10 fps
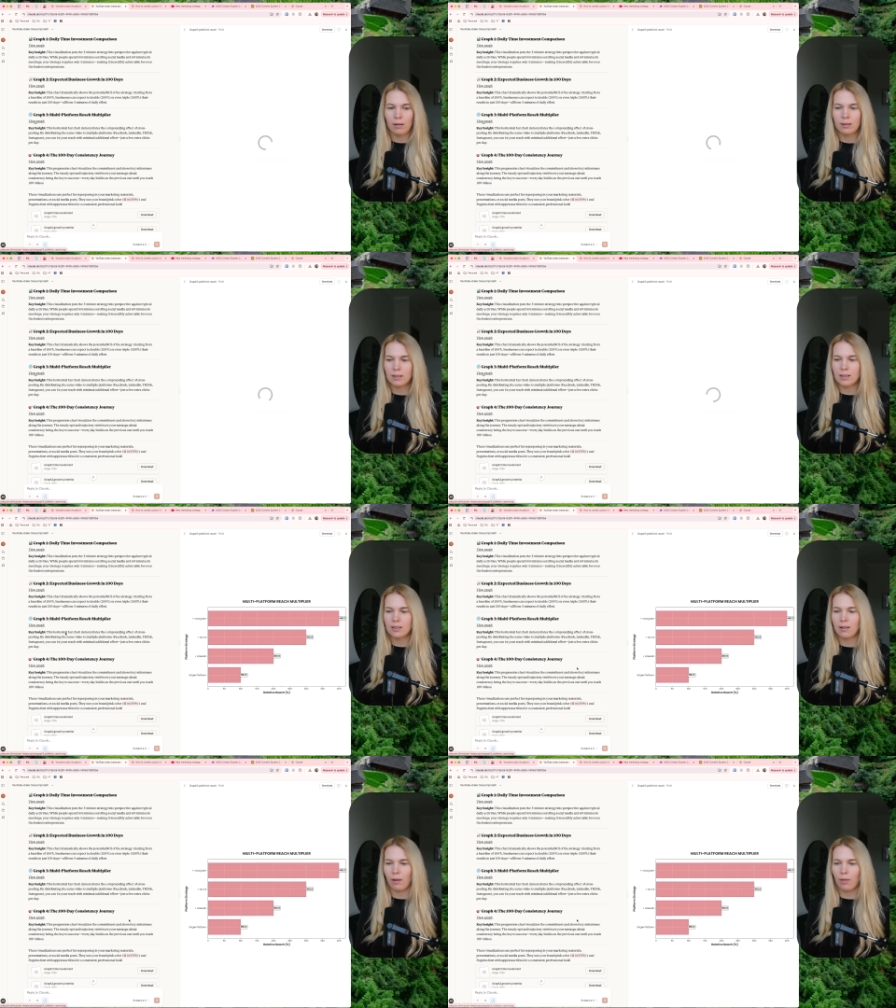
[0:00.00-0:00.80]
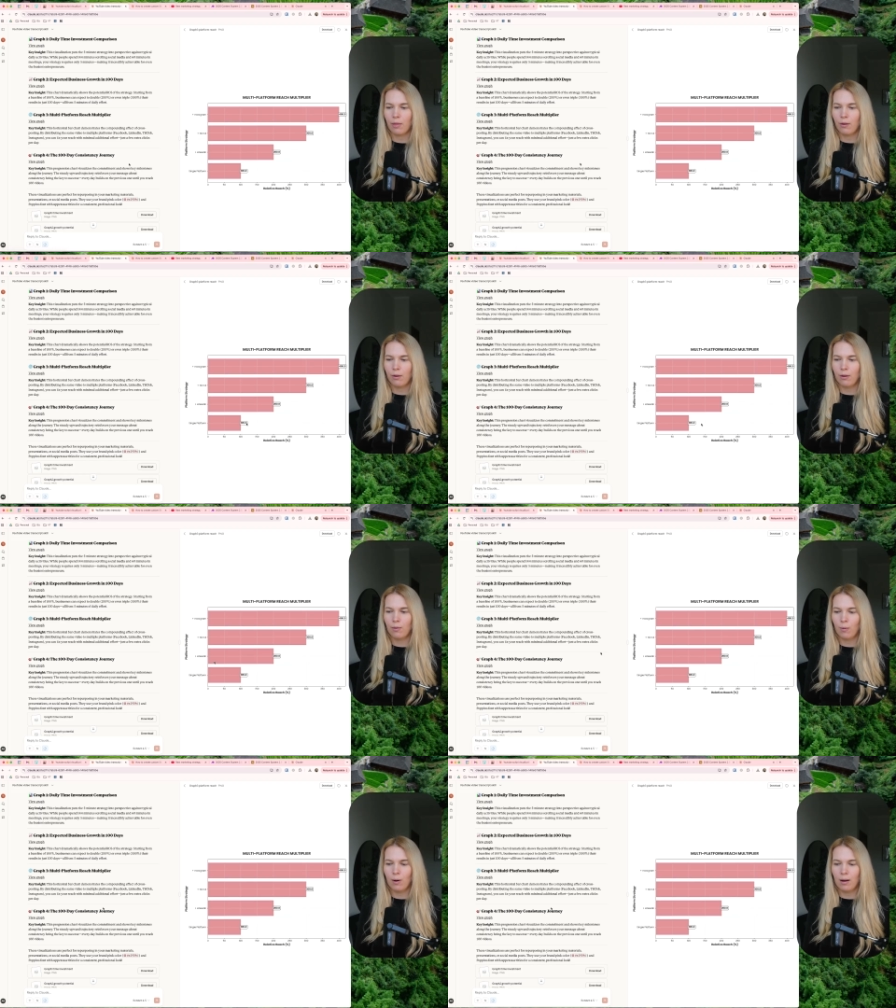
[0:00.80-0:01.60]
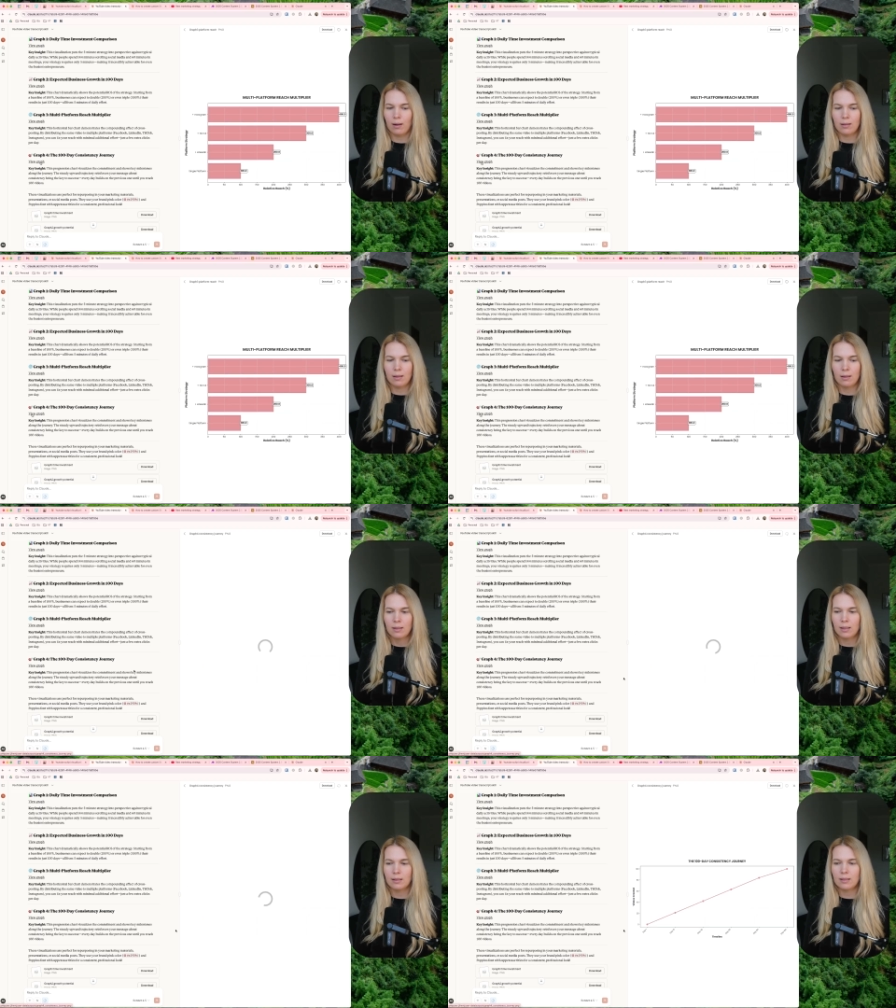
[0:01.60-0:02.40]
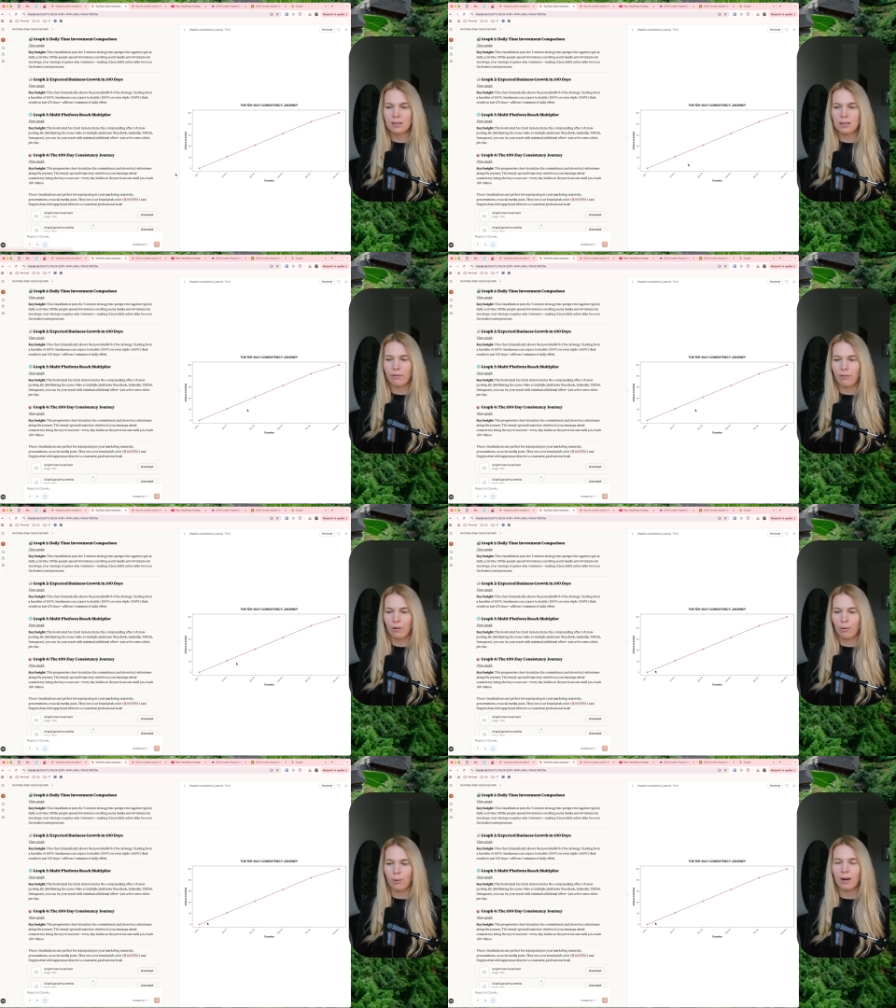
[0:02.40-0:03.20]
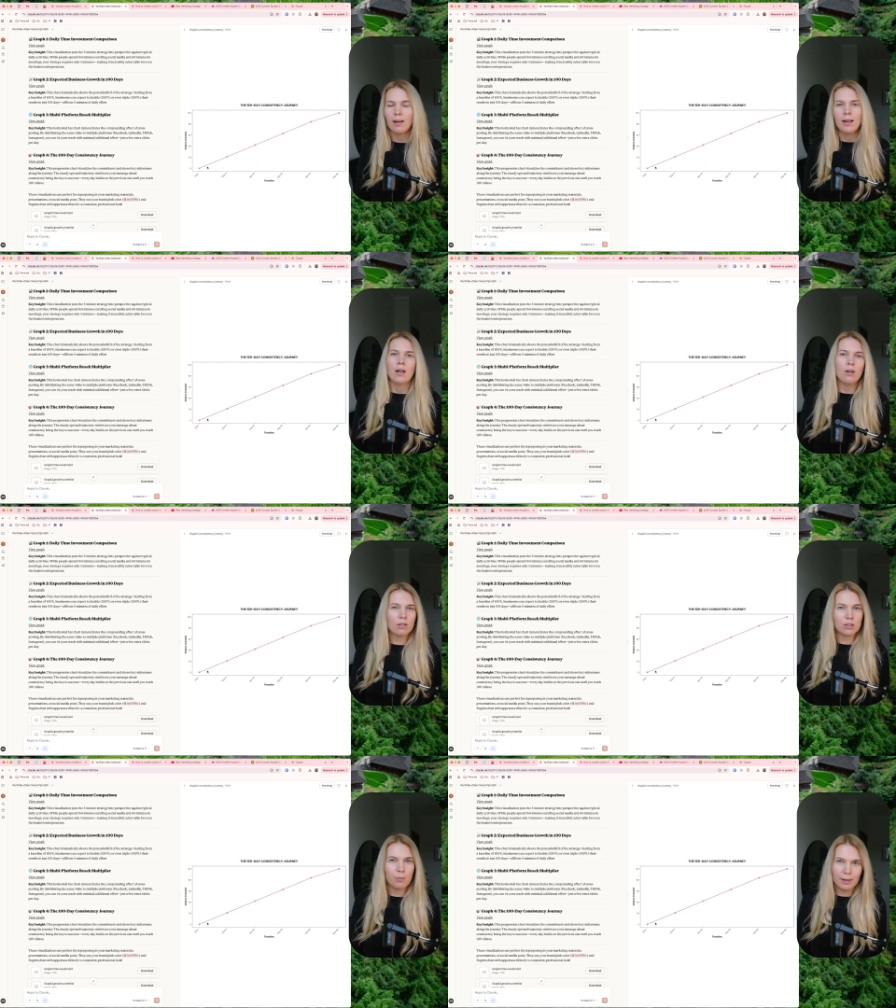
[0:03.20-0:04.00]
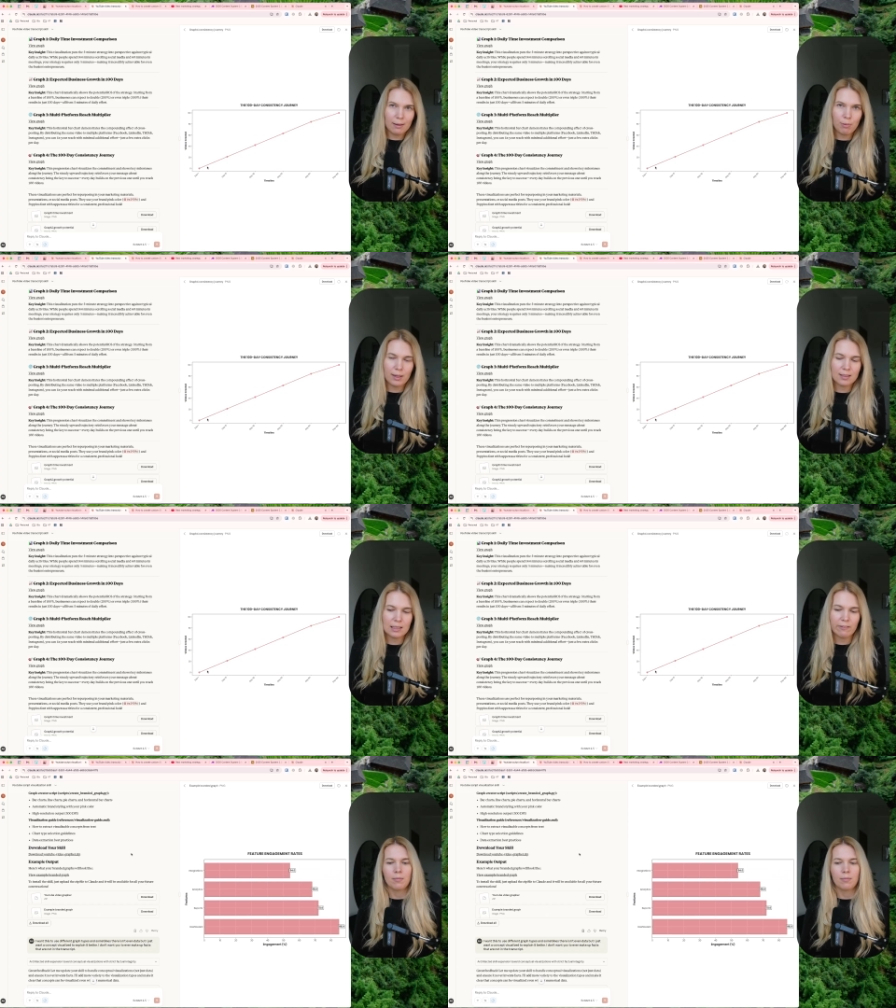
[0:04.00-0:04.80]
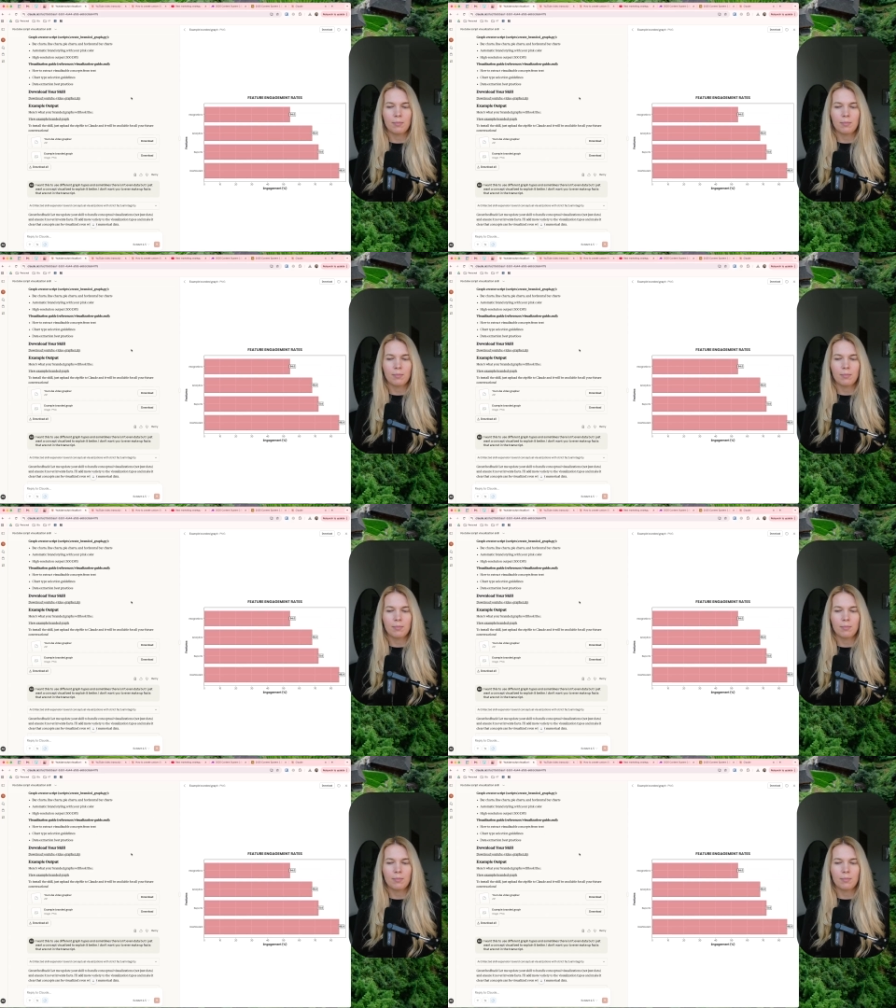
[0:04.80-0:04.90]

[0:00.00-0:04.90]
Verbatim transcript: this is the third one, and this is the fourth one. Looks pretty impressive.